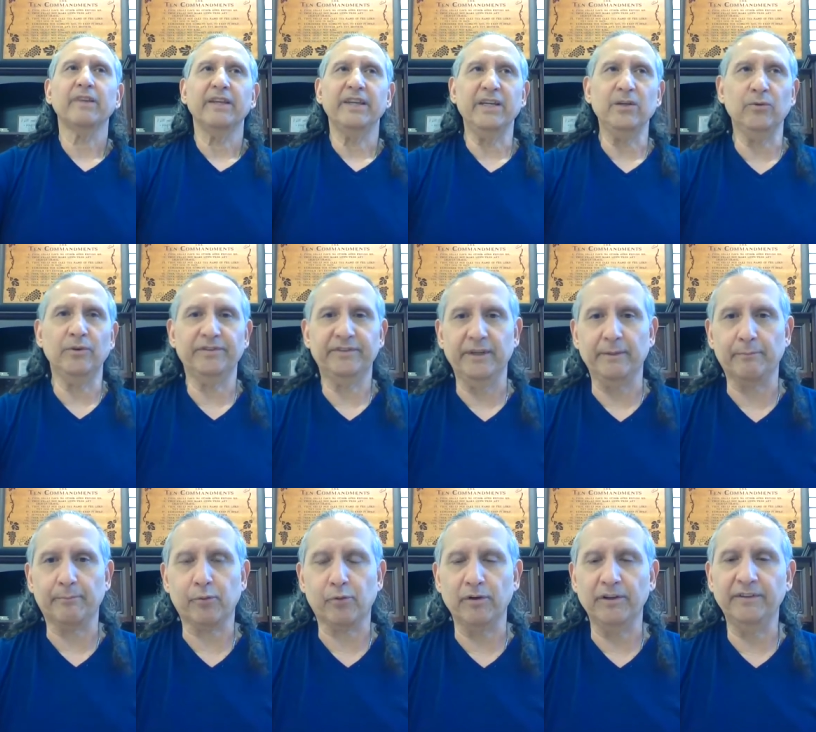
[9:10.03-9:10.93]
he was
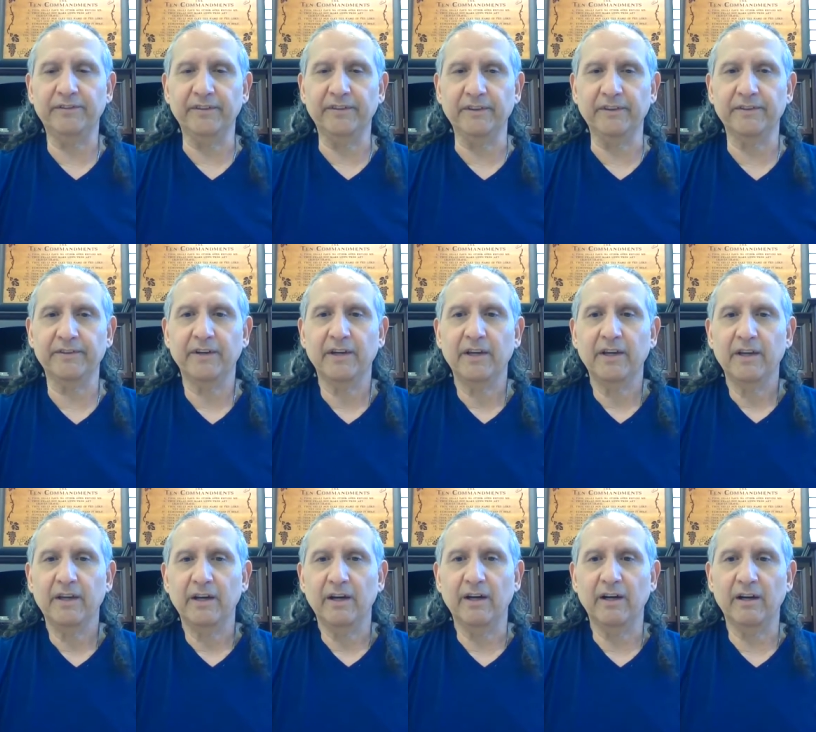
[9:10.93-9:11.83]
imprisoned
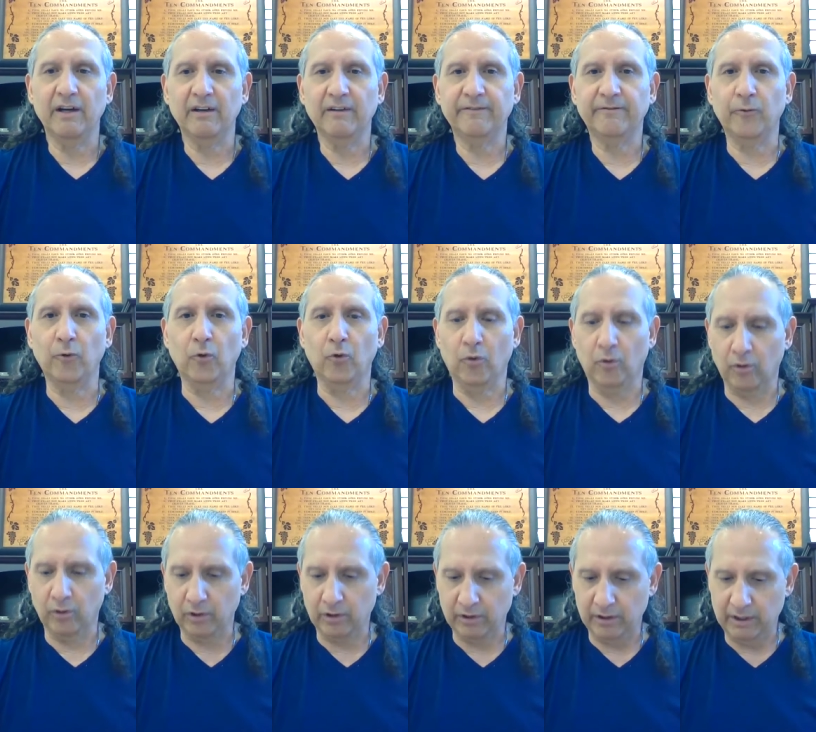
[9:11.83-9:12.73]

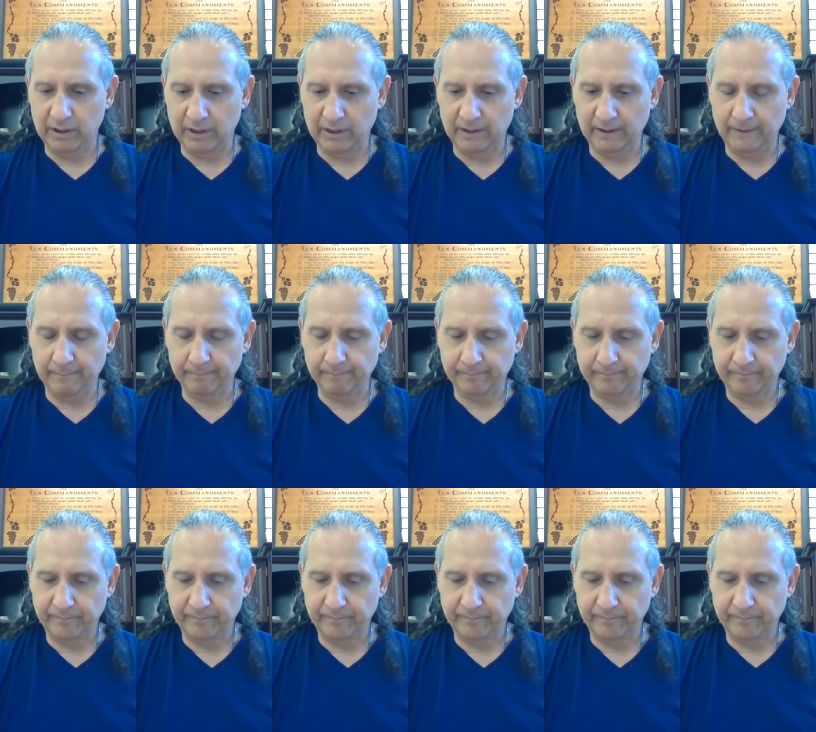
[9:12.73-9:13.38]
for,